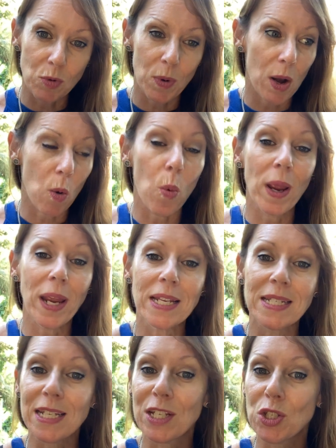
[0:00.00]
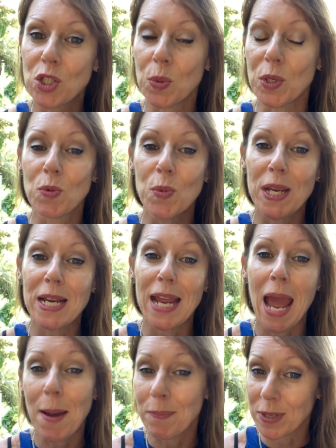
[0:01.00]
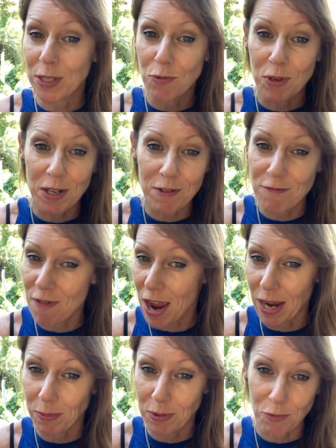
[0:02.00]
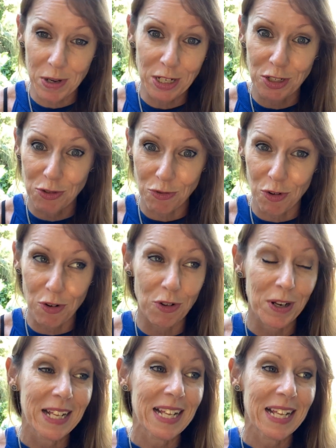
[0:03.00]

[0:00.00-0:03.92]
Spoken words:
where I went into it really happy, really vibrant, really strong,